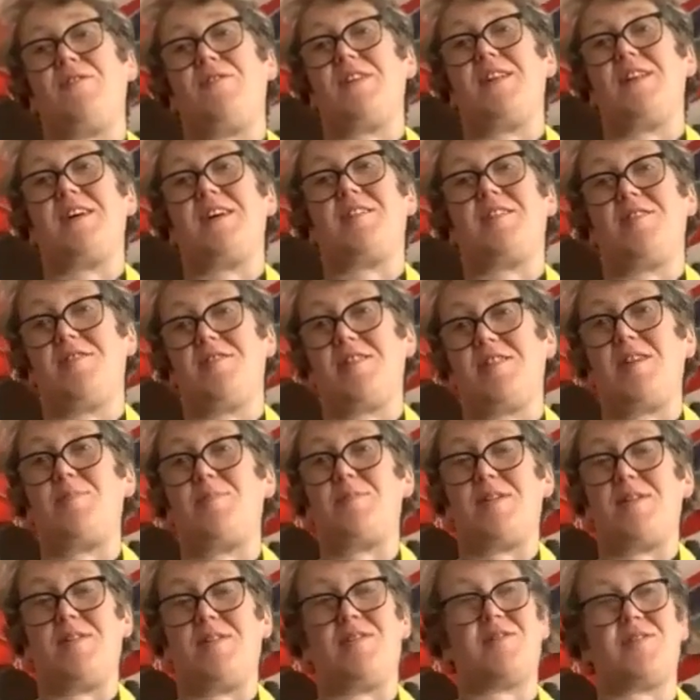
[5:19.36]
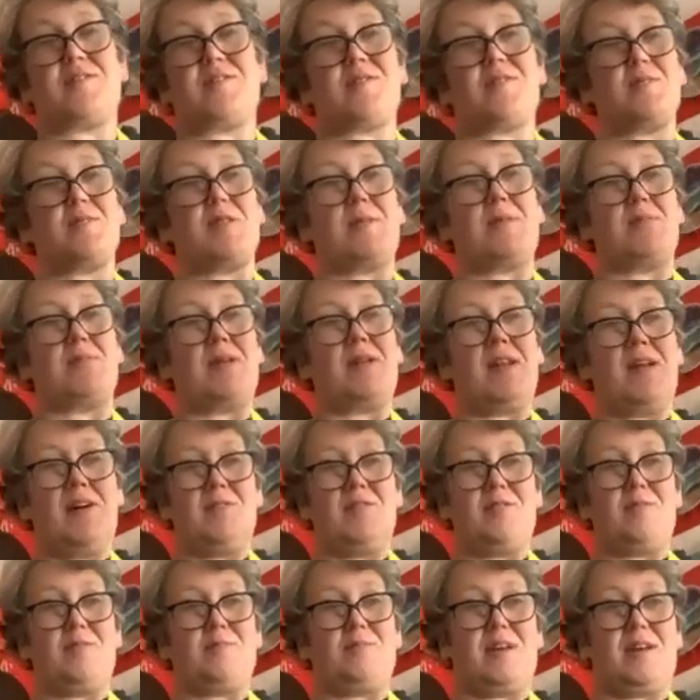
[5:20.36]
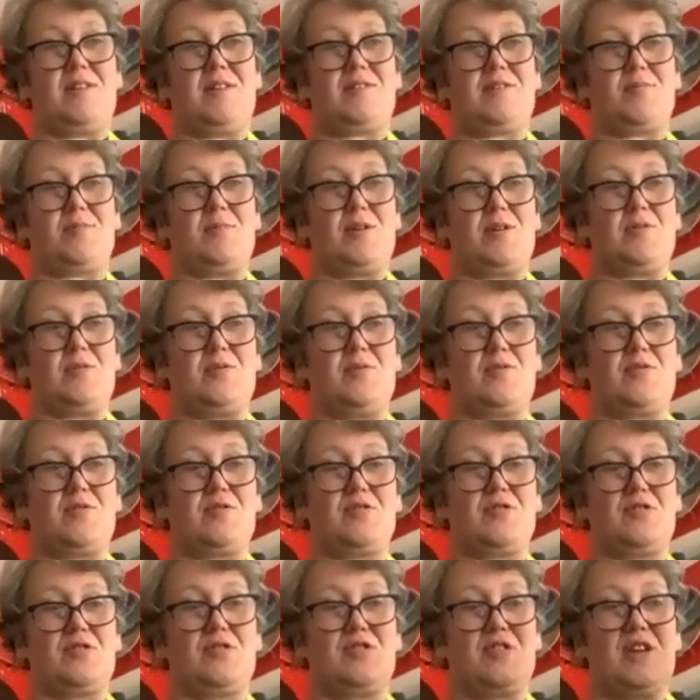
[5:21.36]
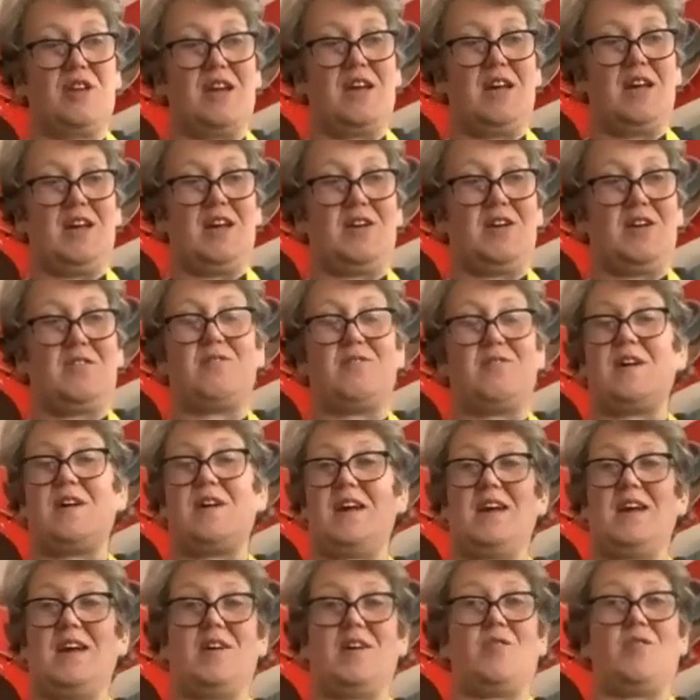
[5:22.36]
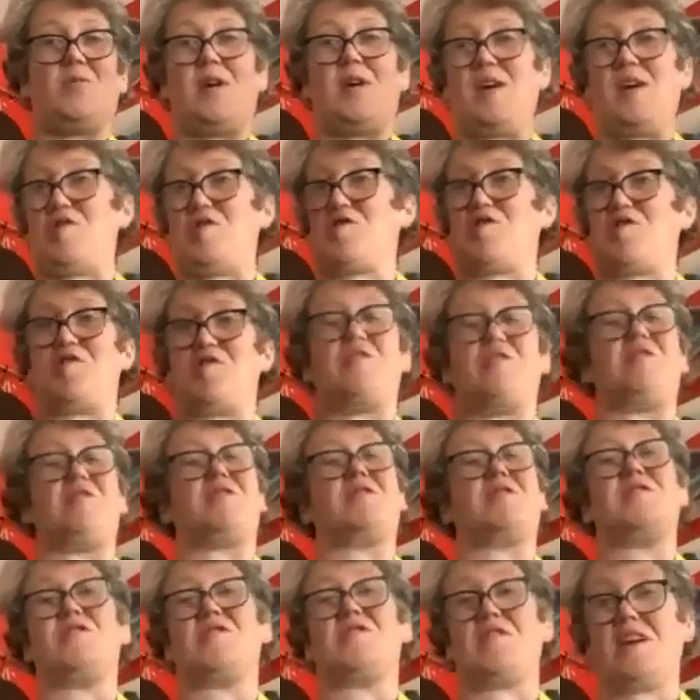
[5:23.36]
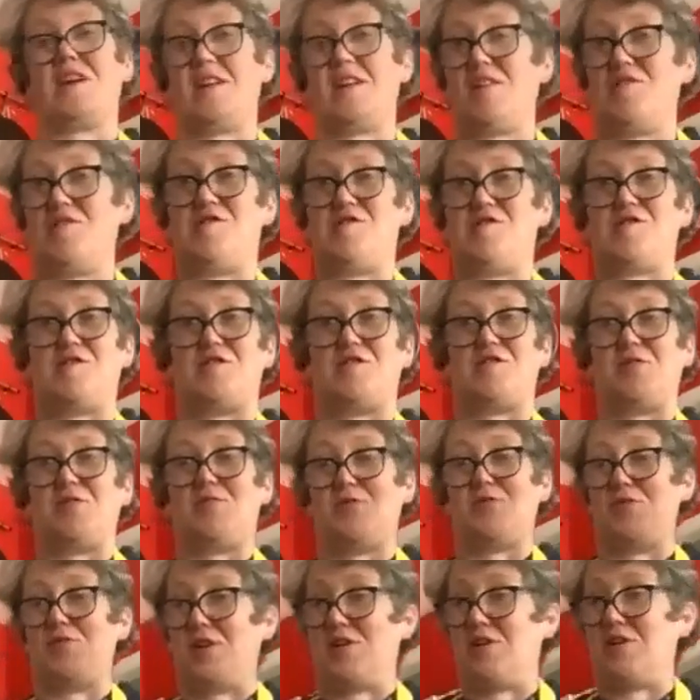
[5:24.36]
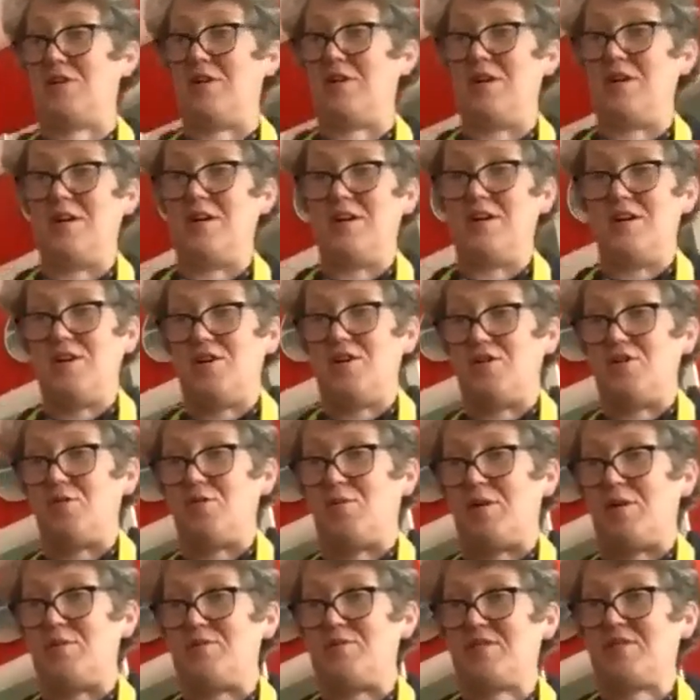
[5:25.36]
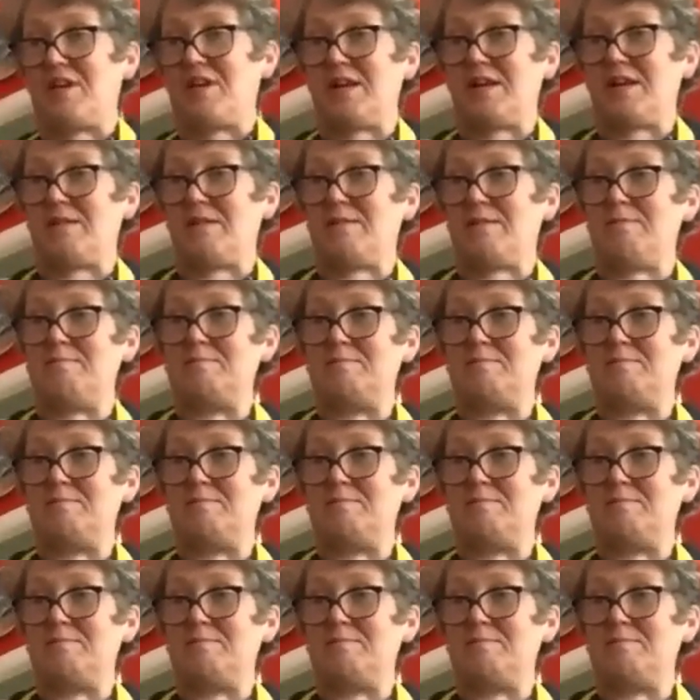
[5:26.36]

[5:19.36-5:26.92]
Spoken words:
little deeper into some of the plant-based milks, they create questions and challenges for you. You know, I was kind of